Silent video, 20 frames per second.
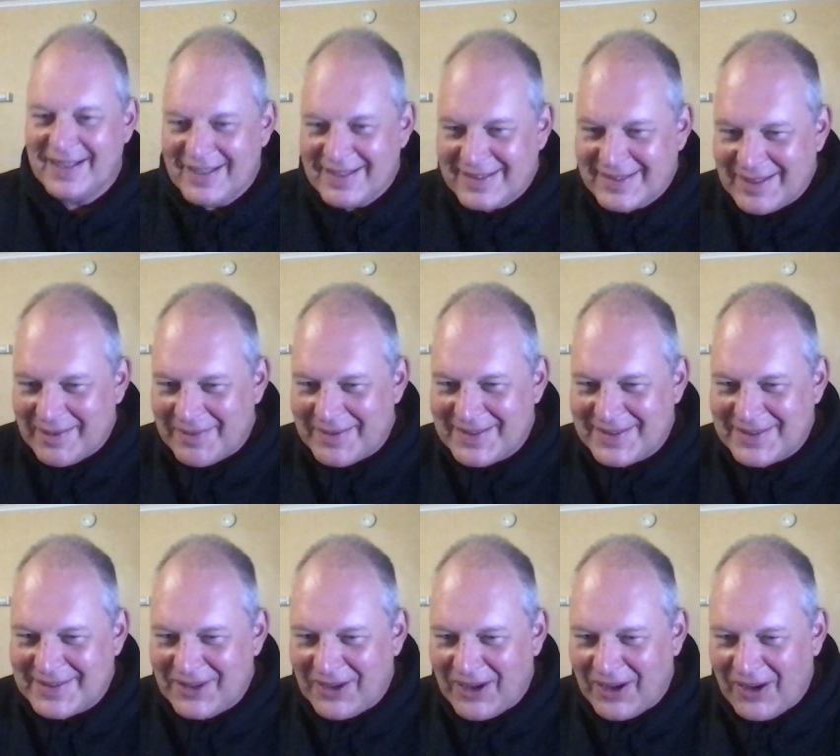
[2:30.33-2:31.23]

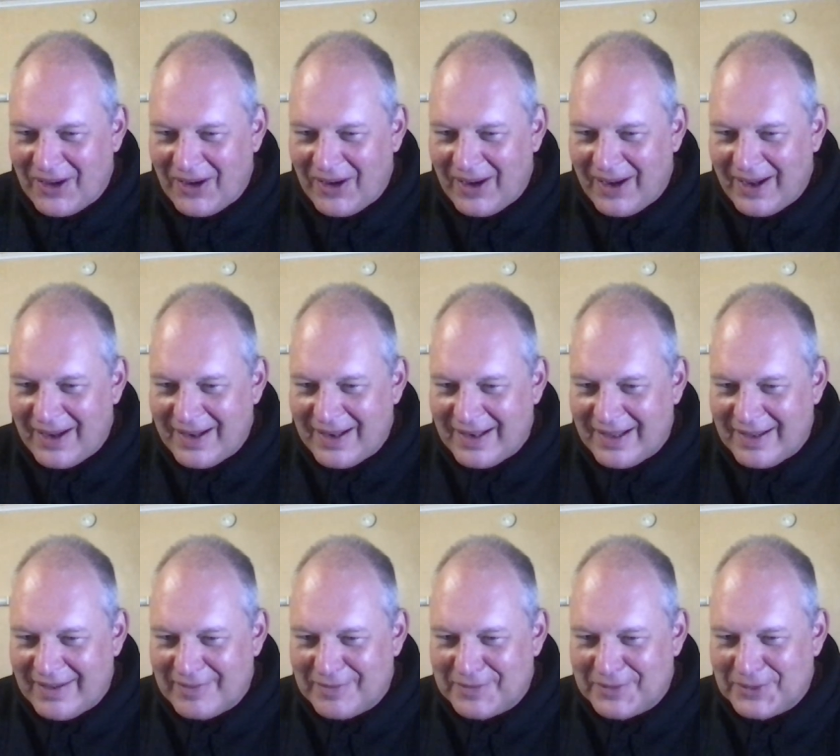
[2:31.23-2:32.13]
someone's like, "I
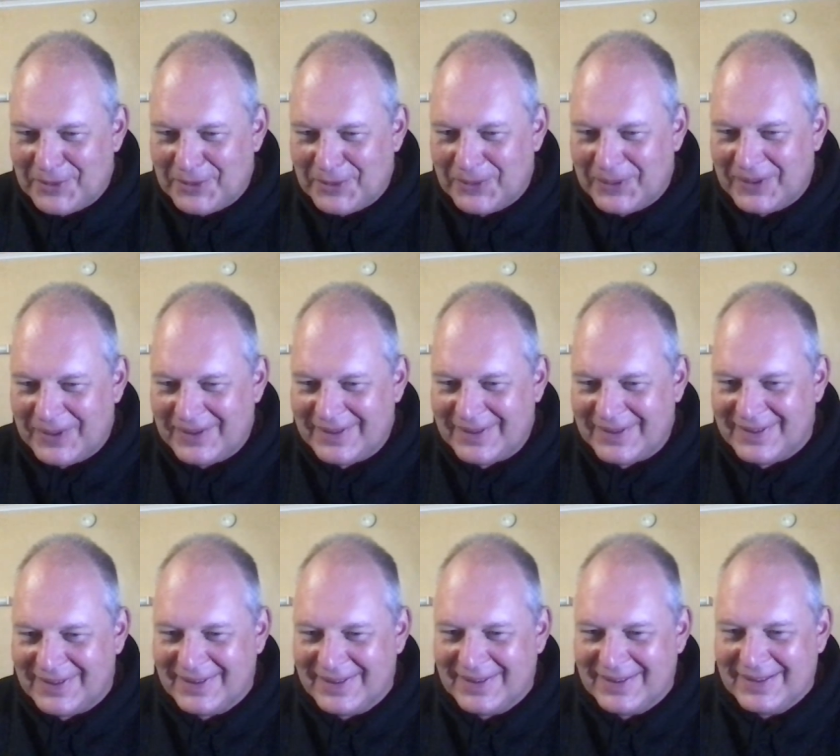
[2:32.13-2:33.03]
love your."
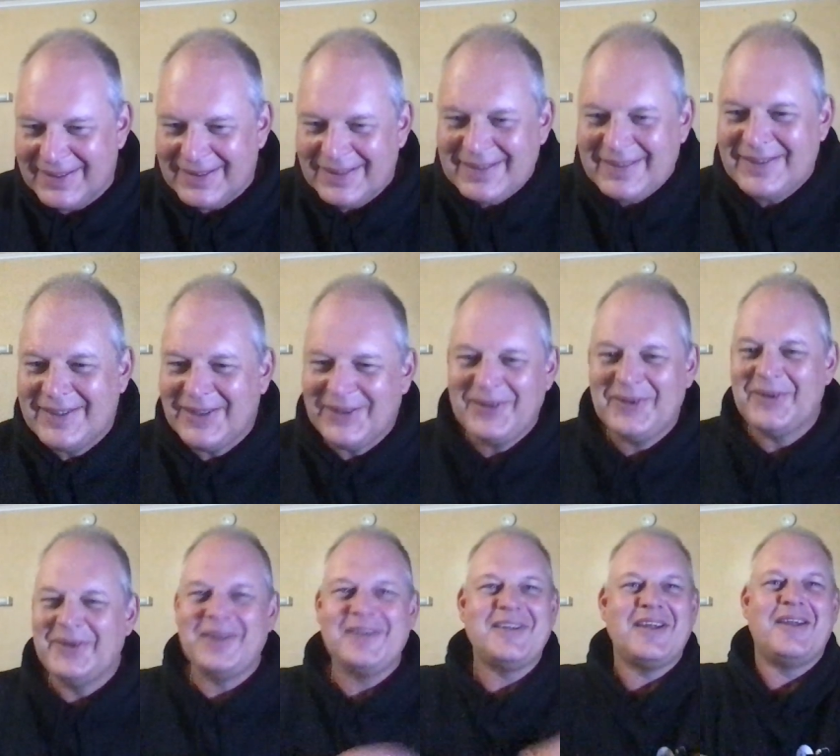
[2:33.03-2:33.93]

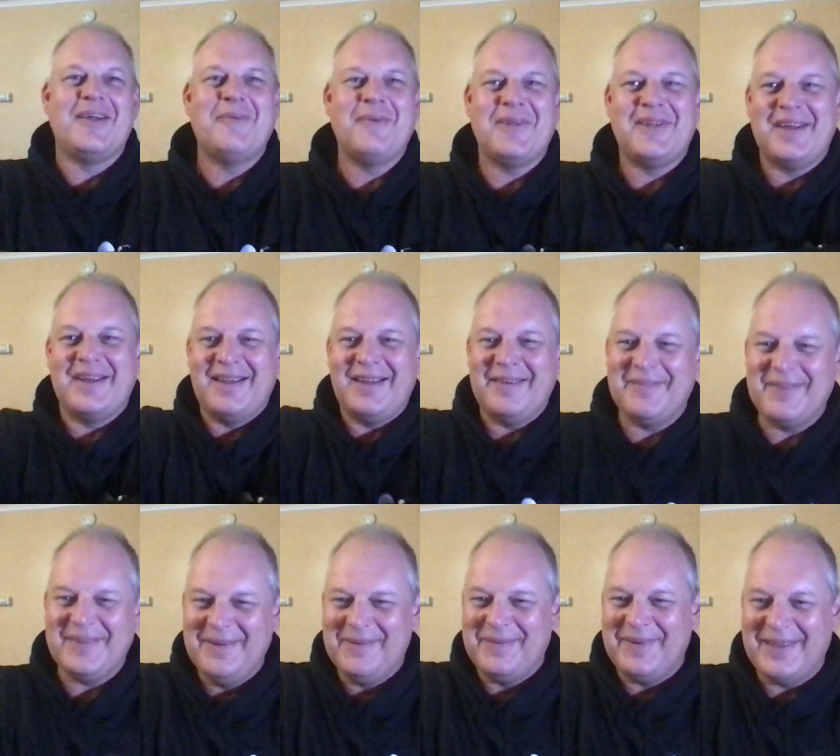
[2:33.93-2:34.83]
Oh, I don't know what they're
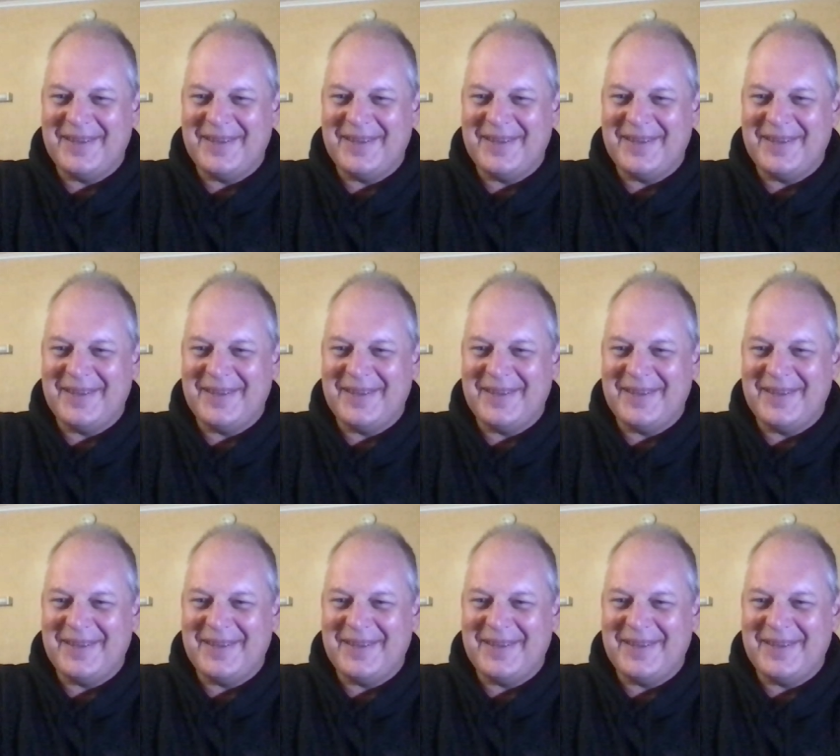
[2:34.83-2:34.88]
loving.